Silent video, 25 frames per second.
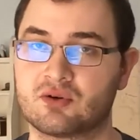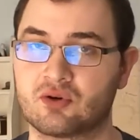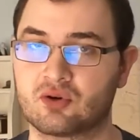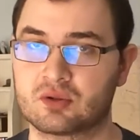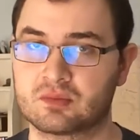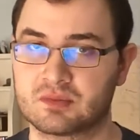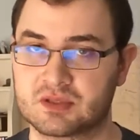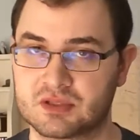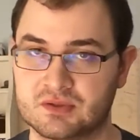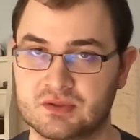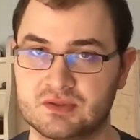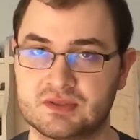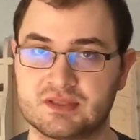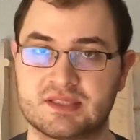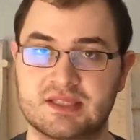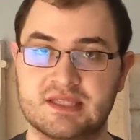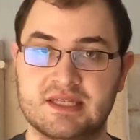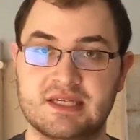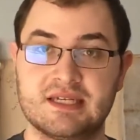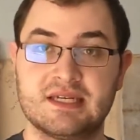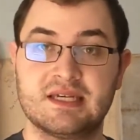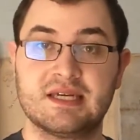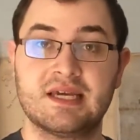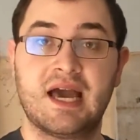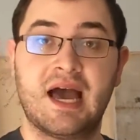orbitals,
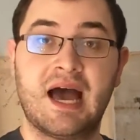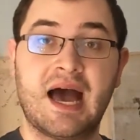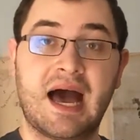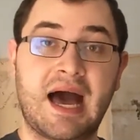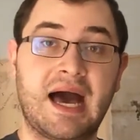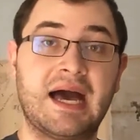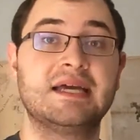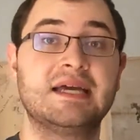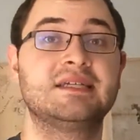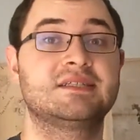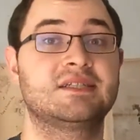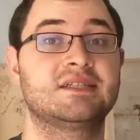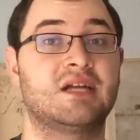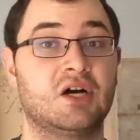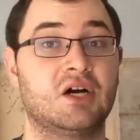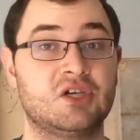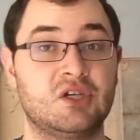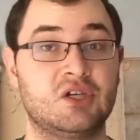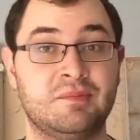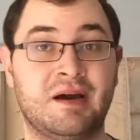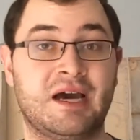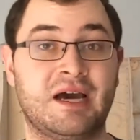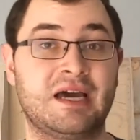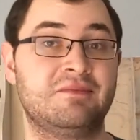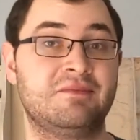the highest
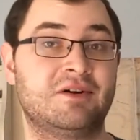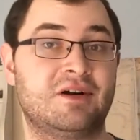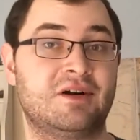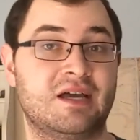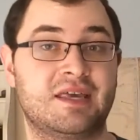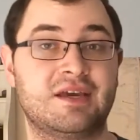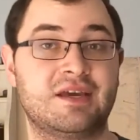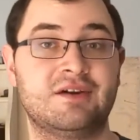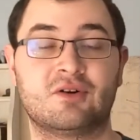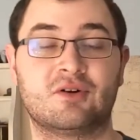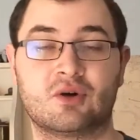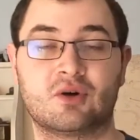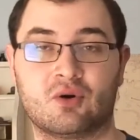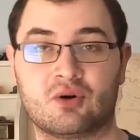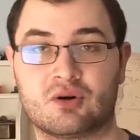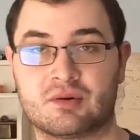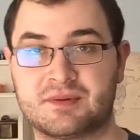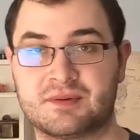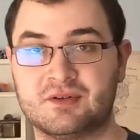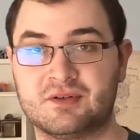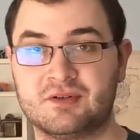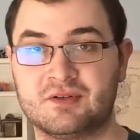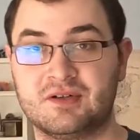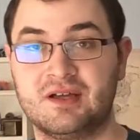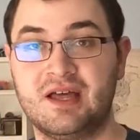occupied molecular
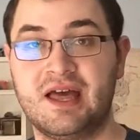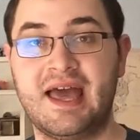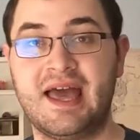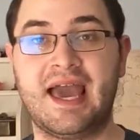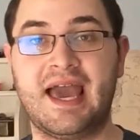orbital